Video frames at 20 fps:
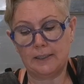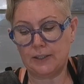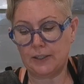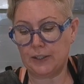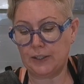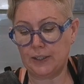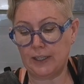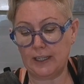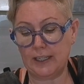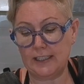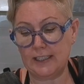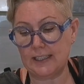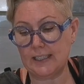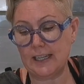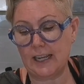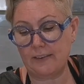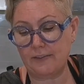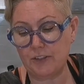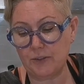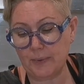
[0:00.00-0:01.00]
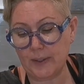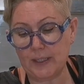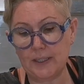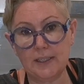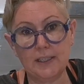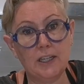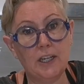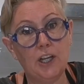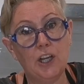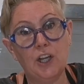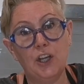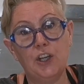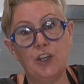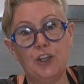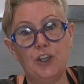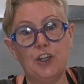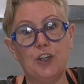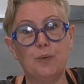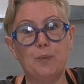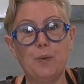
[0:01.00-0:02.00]
So it doesn't have to rest.
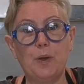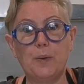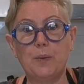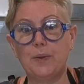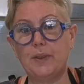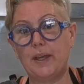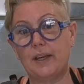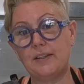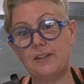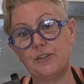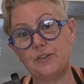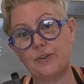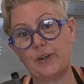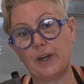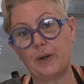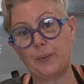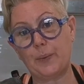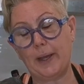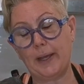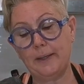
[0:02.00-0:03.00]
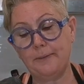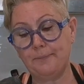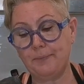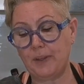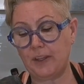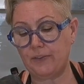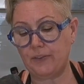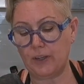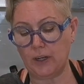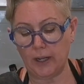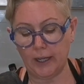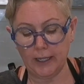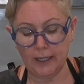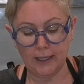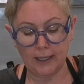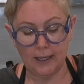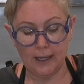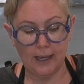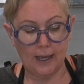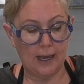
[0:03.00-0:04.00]
You can work with that straight away if you like.
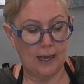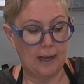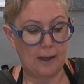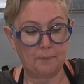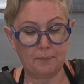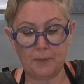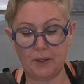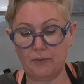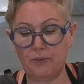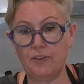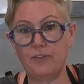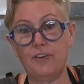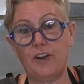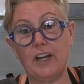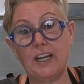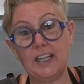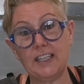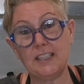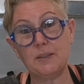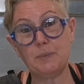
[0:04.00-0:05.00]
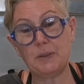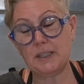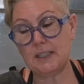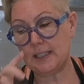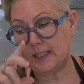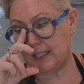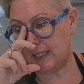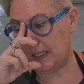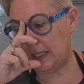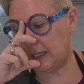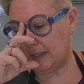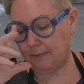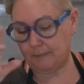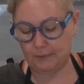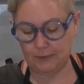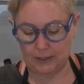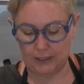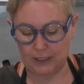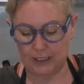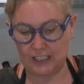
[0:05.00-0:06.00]
If you're finding it's a bit sticky,
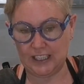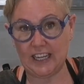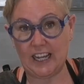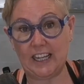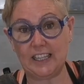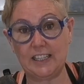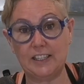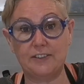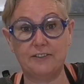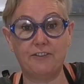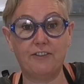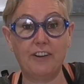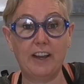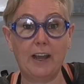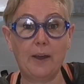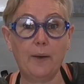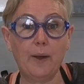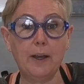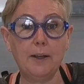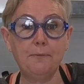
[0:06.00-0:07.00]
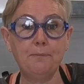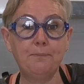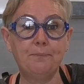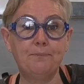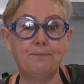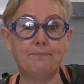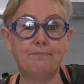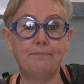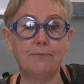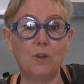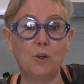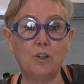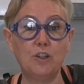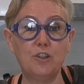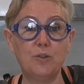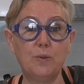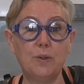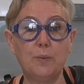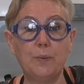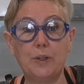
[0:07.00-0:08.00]
just add some flour
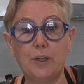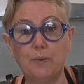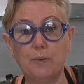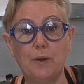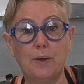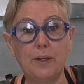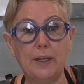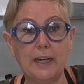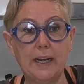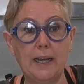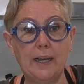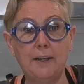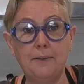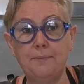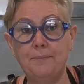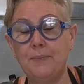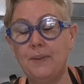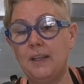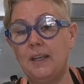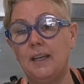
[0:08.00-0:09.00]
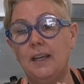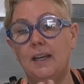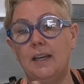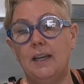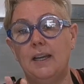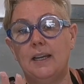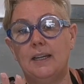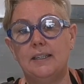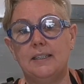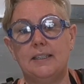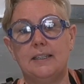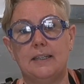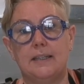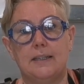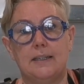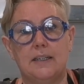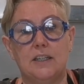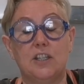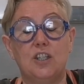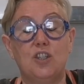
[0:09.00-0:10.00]
onto it when you're rolling it out.
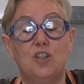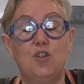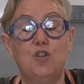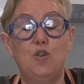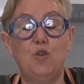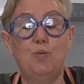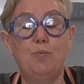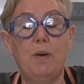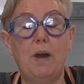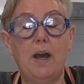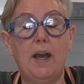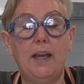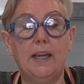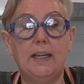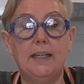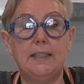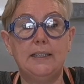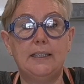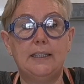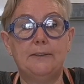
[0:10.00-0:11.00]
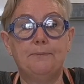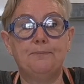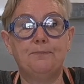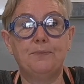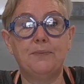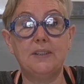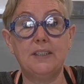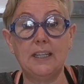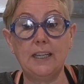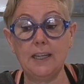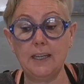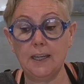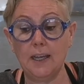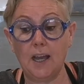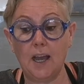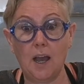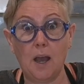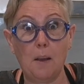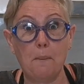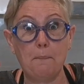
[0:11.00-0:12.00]
Done. Super easy. See?
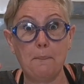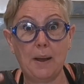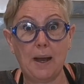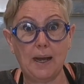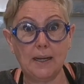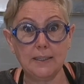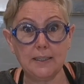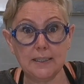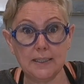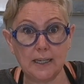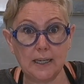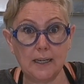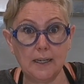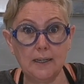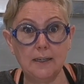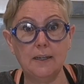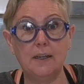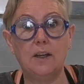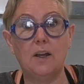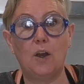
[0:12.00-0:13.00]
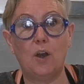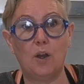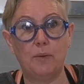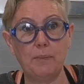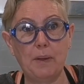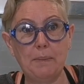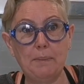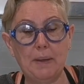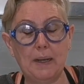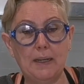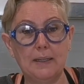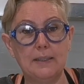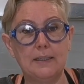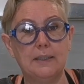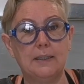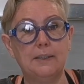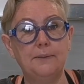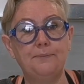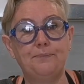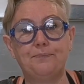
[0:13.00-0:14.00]
Pasta, homemade
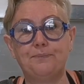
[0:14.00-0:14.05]
pasta,